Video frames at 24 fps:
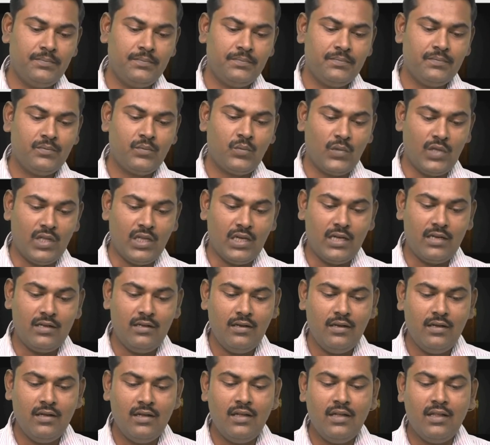then
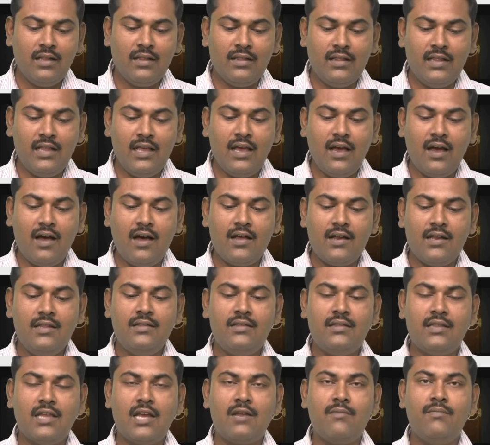they are in
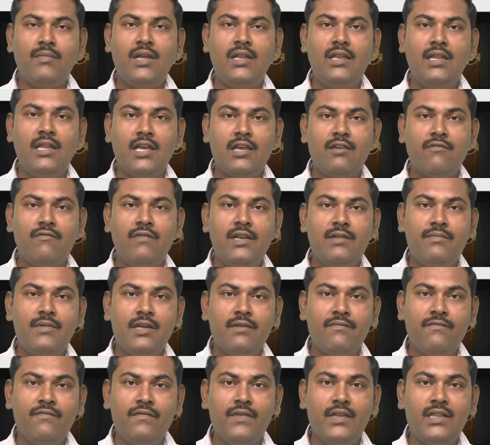thermal
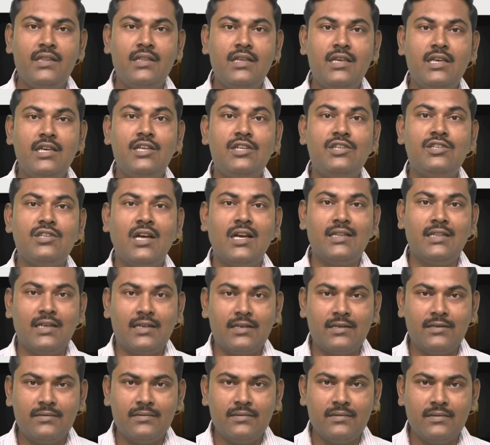equilibrium with each other.
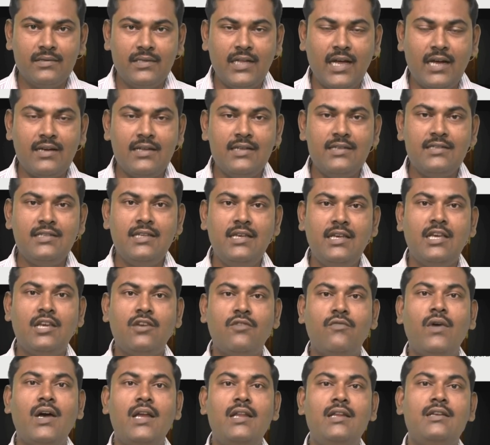That is the
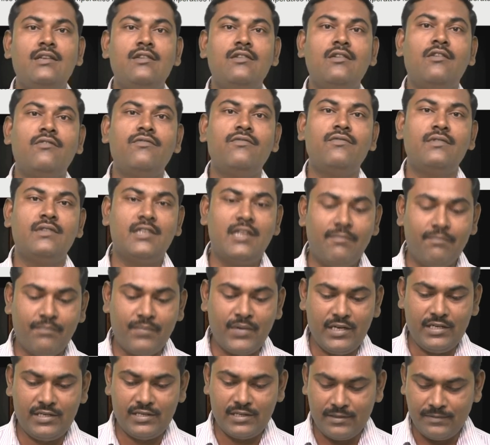equality of temperature.